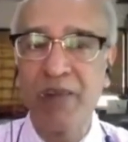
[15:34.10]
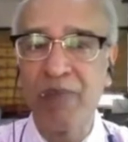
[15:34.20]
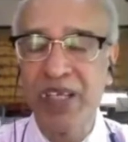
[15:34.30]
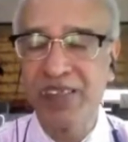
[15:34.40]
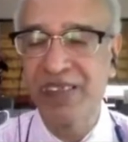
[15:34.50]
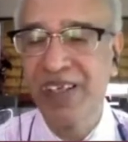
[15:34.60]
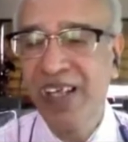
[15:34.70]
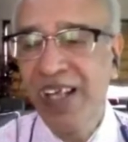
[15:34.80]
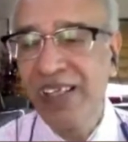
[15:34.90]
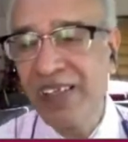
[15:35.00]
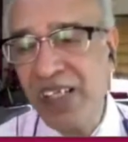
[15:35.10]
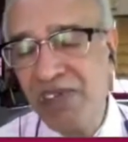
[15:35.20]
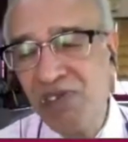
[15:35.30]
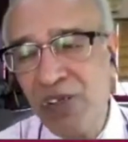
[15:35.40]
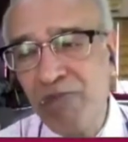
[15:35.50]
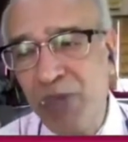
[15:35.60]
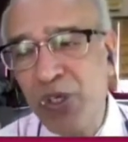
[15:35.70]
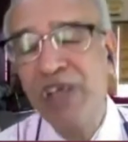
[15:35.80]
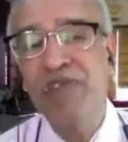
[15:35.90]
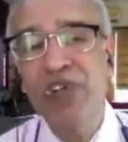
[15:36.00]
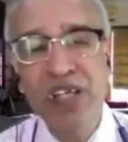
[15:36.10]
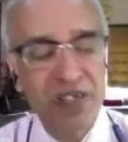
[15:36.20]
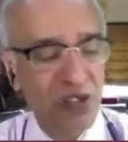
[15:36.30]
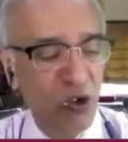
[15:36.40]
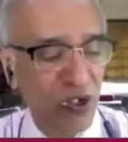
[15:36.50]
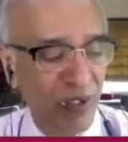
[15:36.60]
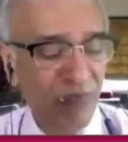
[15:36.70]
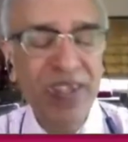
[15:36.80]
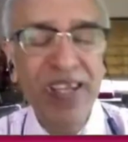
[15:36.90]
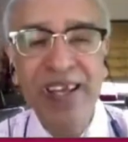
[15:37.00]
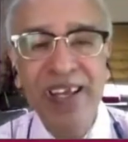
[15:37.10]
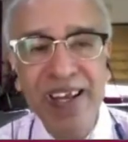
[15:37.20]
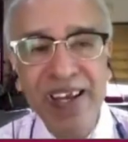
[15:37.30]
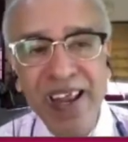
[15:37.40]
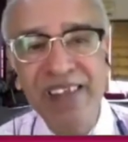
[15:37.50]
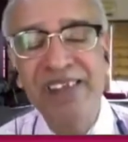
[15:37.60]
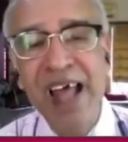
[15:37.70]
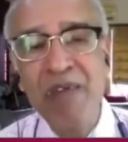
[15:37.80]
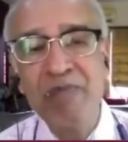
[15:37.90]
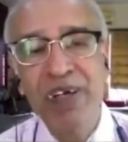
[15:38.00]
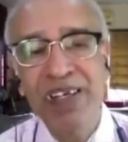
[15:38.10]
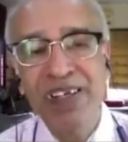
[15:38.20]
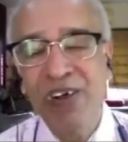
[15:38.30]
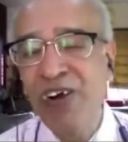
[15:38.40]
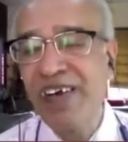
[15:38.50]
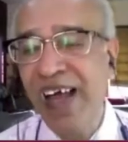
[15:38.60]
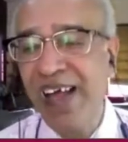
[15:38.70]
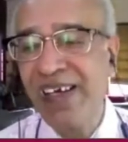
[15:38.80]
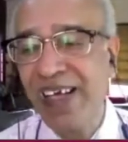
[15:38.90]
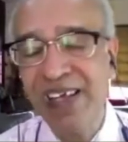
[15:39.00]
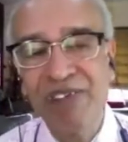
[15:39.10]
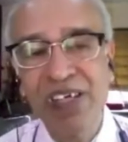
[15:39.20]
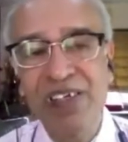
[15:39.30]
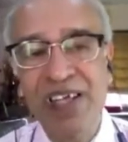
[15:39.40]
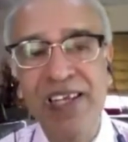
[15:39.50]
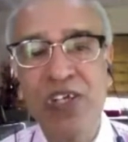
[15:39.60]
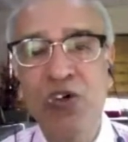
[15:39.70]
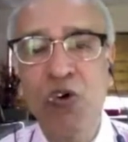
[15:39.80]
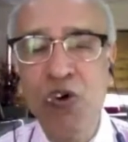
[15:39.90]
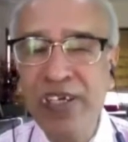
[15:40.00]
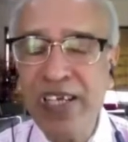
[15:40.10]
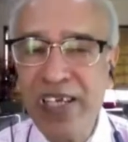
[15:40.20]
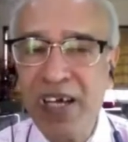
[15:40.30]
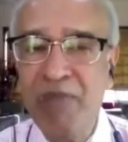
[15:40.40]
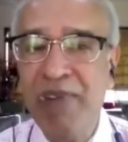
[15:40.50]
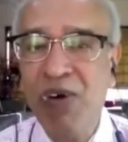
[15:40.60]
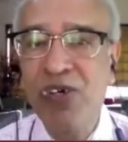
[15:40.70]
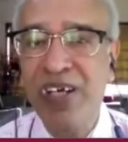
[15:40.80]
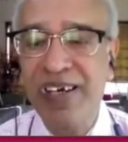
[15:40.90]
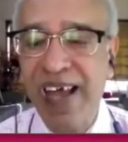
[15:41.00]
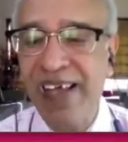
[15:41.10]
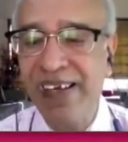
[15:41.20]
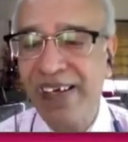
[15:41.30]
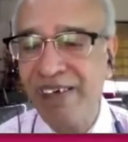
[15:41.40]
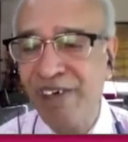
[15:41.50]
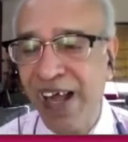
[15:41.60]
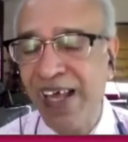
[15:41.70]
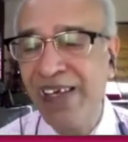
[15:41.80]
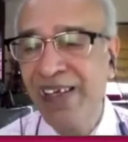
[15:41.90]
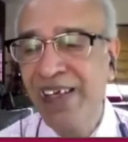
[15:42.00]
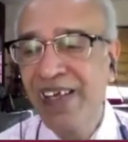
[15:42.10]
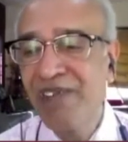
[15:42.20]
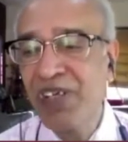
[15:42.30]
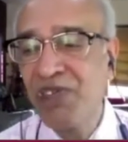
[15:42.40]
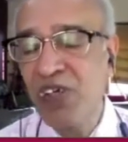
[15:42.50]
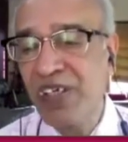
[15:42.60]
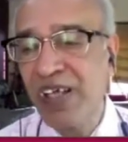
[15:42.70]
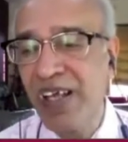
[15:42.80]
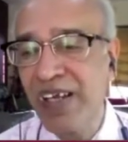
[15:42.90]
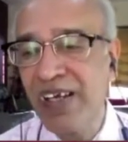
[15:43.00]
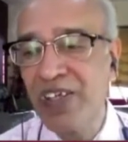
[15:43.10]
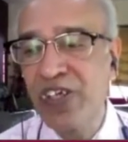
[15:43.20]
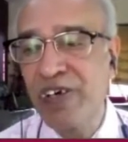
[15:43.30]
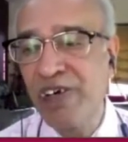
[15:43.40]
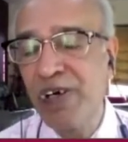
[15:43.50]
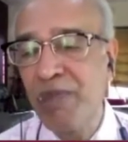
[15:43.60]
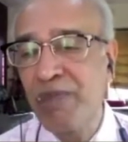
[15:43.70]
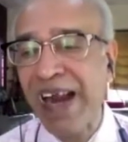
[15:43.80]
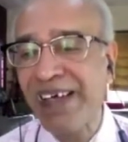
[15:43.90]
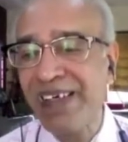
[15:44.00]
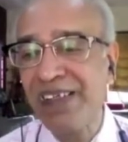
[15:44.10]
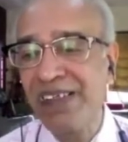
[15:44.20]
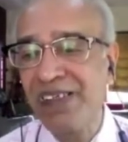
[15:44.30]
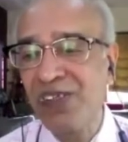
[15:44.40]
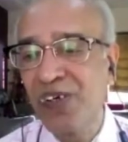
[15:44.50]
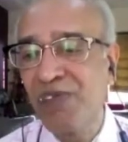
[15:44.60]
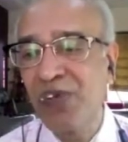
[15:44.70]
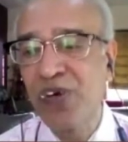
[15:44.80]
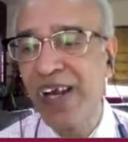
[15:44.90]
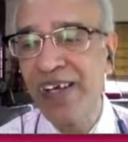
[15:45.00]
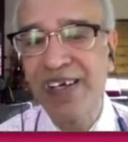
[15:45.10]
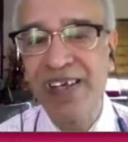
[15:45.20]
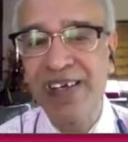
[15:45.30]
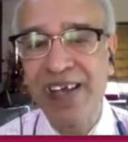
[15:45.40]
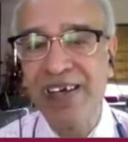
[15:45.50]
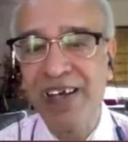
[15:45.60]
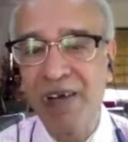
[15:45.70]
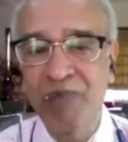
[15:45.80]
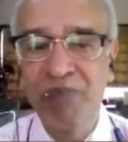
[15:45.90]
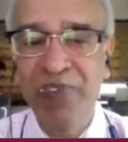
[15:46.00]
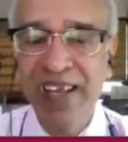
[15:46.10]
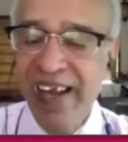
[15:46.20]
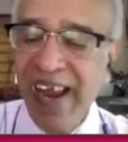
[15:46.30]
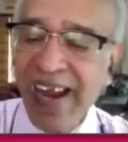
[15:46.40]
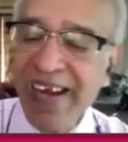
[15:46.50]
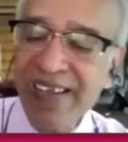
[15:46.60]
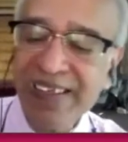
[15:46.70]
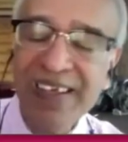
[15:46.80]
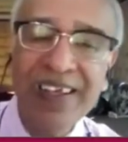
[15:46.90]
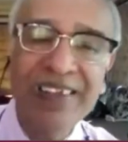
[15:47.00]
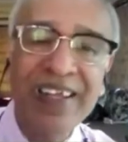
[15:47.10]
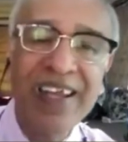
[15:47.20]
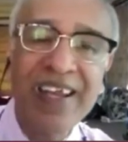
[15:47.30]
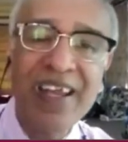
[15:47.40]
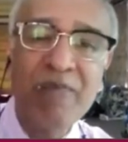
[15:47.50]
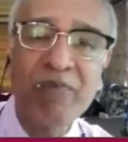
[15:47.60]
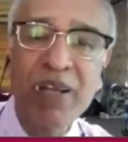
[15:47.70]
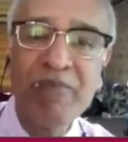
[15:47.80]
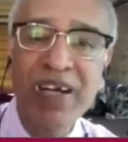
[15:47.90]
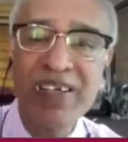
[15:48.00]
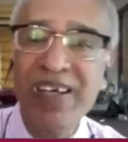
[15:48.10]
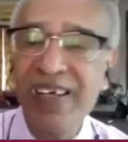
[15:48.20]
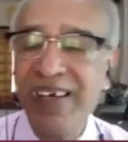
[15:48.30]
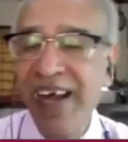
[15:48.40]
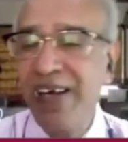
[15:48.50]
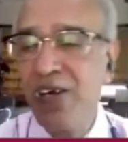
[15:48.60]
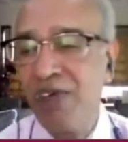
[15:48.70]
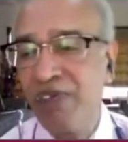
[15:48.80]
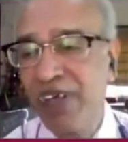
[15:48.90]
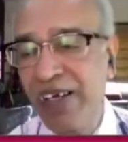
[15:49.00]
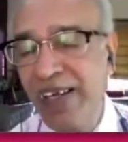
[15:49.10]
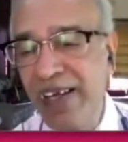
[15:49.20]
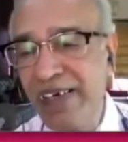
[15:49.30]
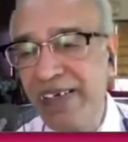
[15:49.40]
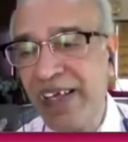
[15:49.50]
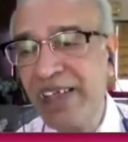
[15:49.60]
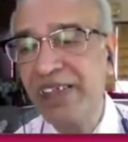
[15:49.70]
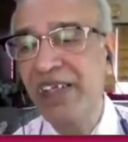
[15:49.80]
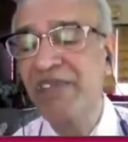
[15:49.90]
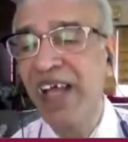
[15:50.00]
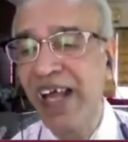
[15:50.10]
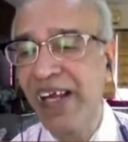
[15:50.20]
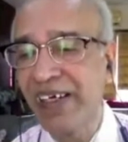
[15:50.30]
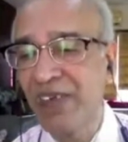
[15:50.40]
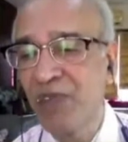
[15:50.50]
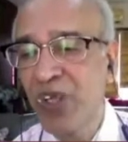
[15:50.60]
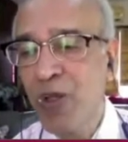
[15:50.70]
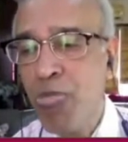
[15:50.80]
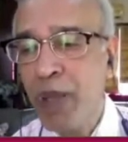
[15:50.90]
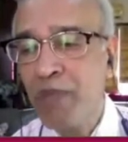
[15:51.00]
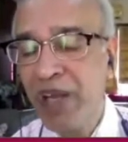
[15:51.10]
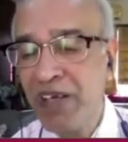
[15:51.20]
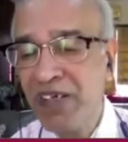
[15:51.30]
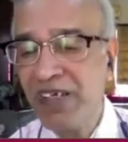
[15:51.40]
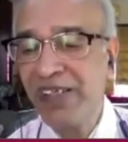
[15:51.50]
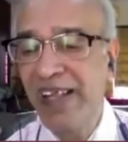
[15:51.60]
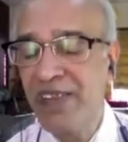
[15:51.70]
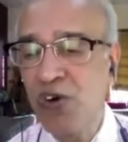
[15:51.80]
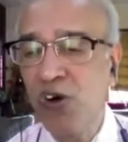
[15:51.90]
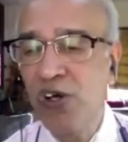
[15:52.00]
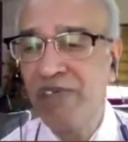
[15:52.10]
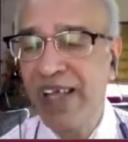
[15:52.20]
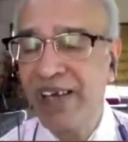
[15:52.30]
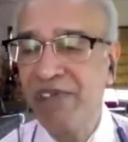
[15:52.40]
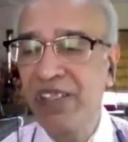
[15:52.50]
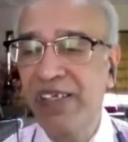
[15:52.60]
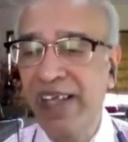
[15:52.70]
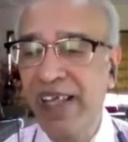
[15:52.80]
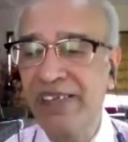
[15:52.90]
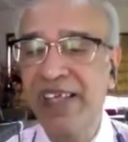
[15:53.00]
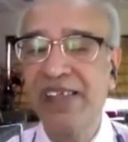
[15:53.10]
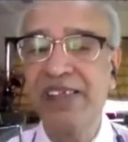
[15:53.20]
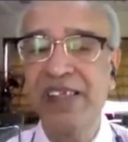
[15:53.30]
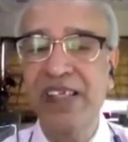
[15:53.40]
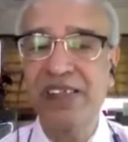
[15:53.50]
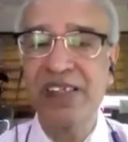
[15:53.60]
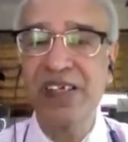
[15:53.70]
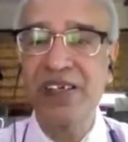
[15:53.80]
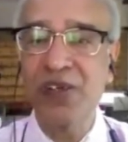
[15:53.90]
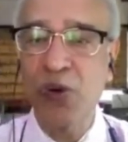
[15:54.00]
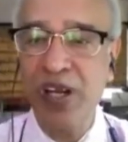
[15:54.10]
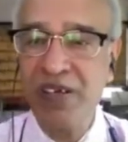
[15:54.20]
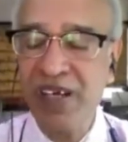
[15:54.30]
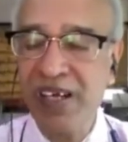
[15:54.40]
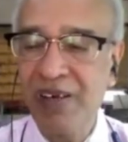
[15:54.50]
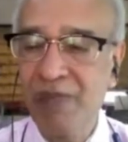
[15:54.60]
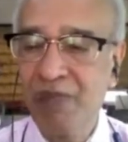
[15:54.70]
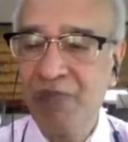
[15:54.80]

therapies. This was beautifully shown in an example on diet. I will tell you only about a DiRECT trial which was done in a general practices of United Kingdom. And they implemented kind of an intensive diet Patients enrolled were with less than six years duration